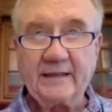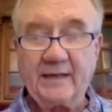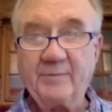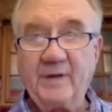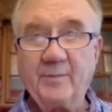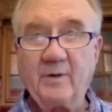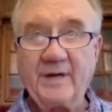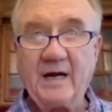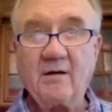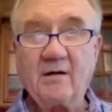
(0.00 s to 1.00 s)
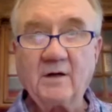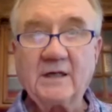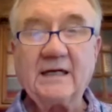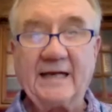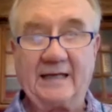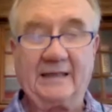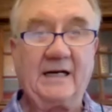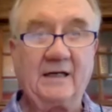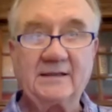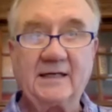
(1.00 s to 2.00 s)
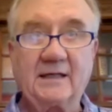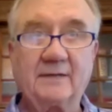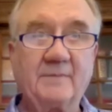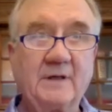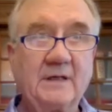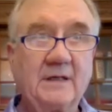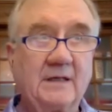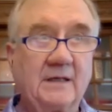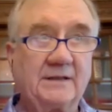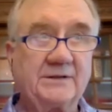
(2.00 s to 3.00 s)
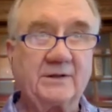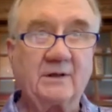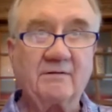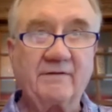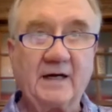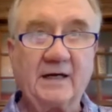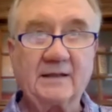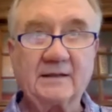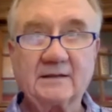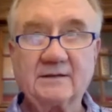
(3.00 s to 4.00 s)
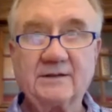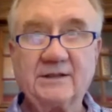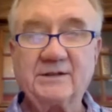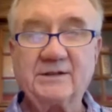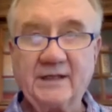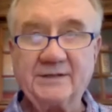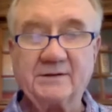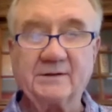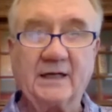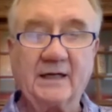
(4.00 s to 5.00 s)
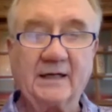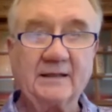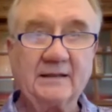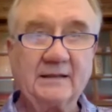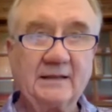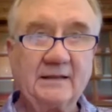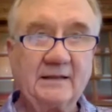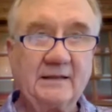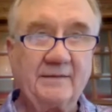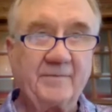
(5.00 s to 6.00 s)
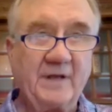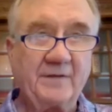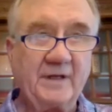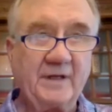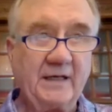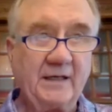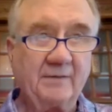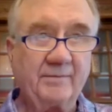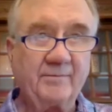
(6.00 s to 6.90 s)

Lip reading: And people now are looking at it. I looked at a survey just yesterday that the